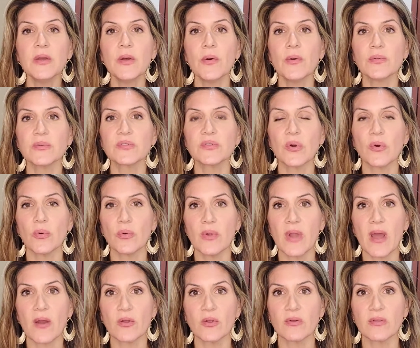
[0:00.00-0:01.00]
So
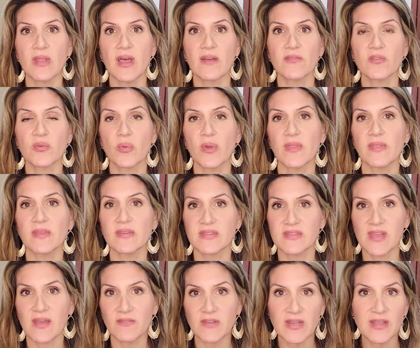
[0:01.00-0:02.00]
now you're left with
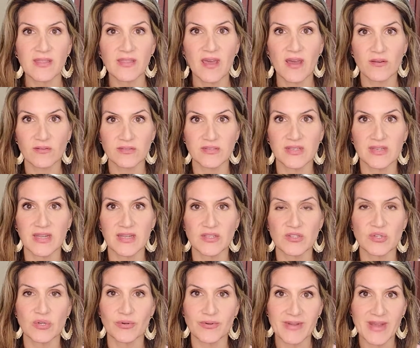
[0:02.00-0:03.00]
$70,000 as
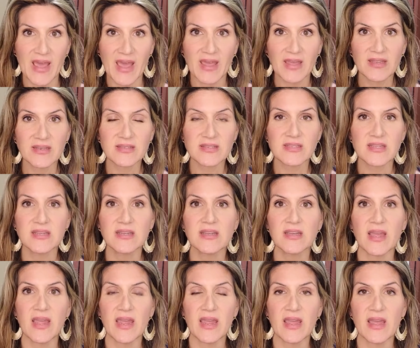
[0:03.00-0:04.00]
your net,
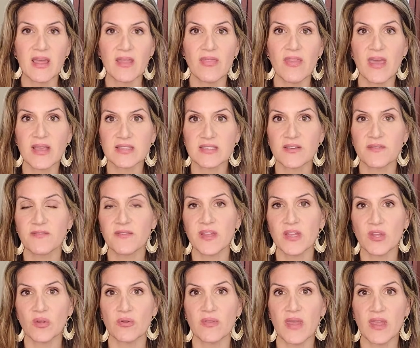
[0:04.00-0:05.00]
and that's a
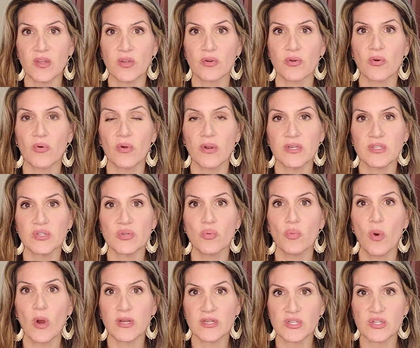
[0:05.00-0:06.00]
figure that you're going to
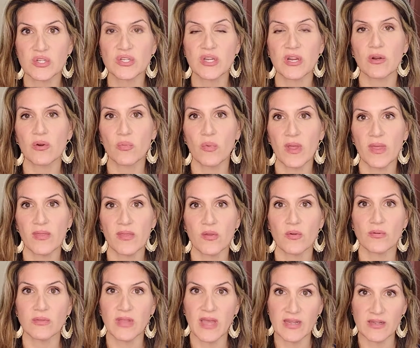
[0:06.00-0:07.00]
want to share with your
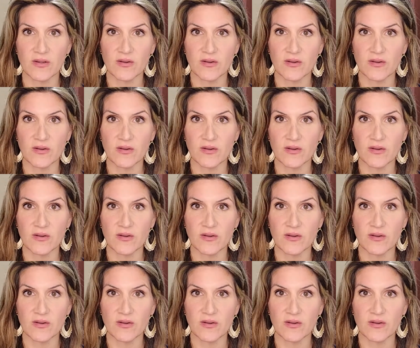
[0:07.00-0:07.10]
lender.